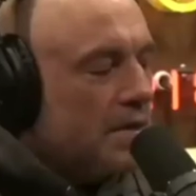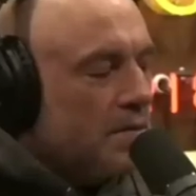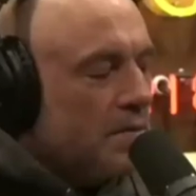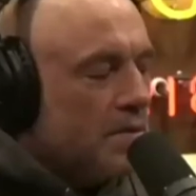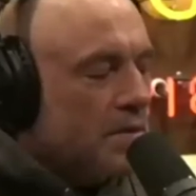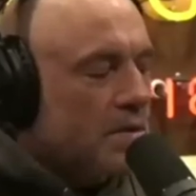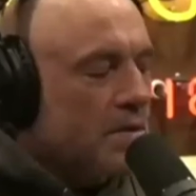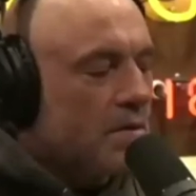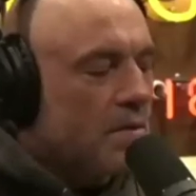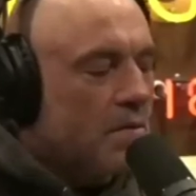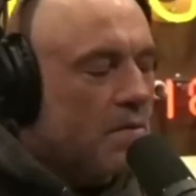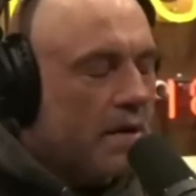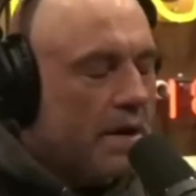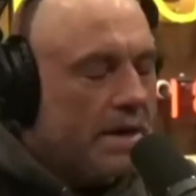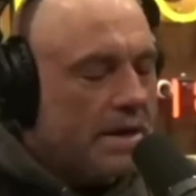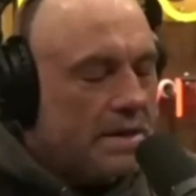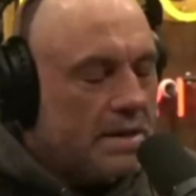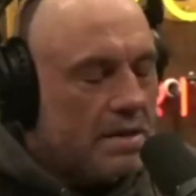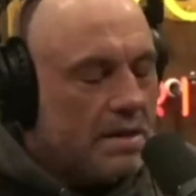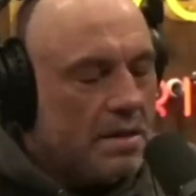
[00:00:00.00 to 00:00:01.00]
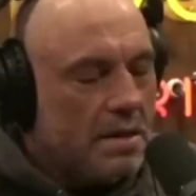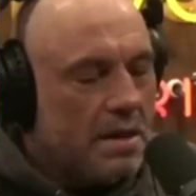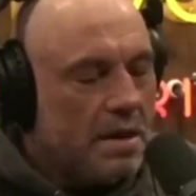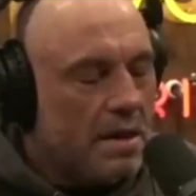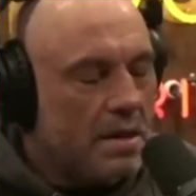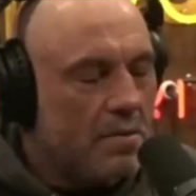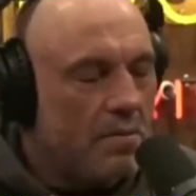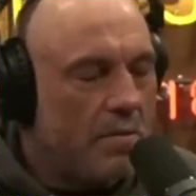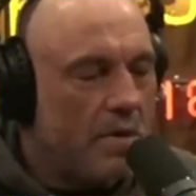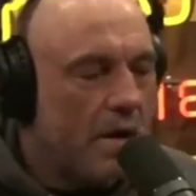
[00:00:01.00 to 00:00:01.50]
what's so crazy. Like
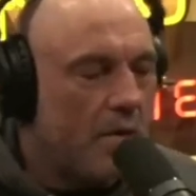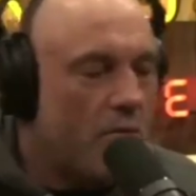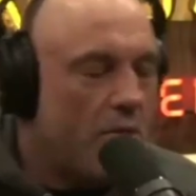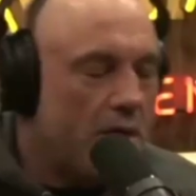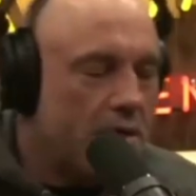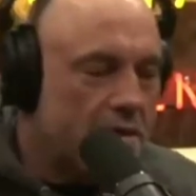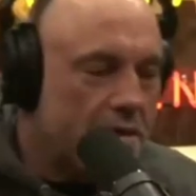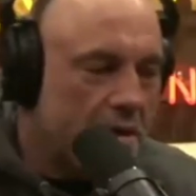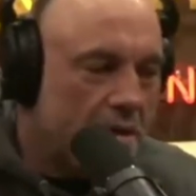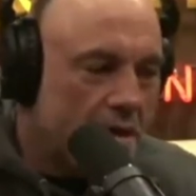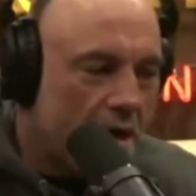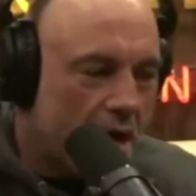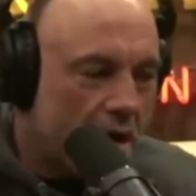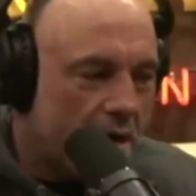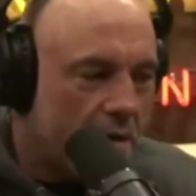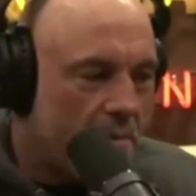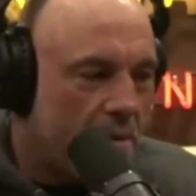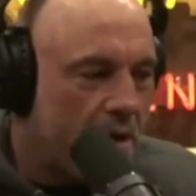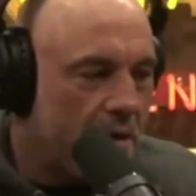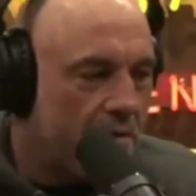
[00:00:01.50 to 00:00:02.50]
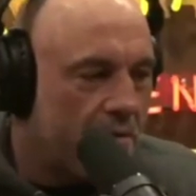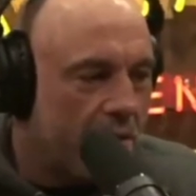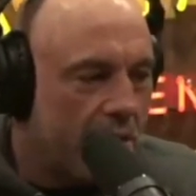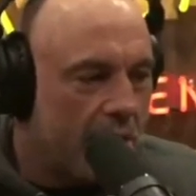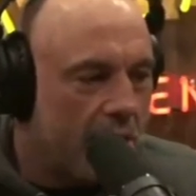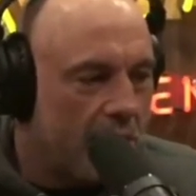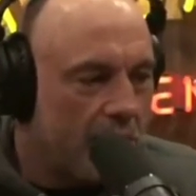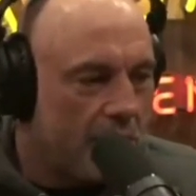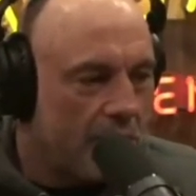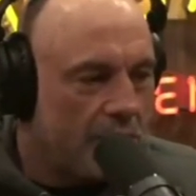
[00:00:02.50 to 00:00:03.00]
when I watched the documentary
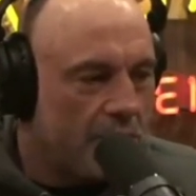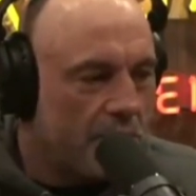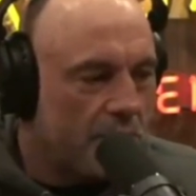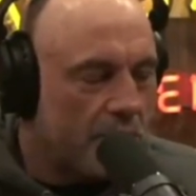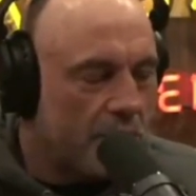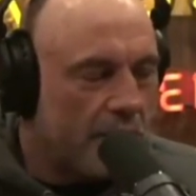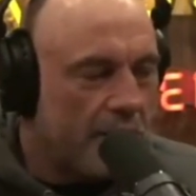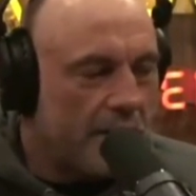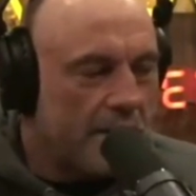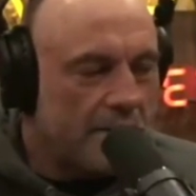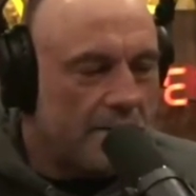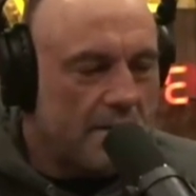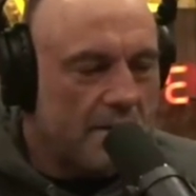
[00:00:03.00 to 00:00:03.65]
on your place,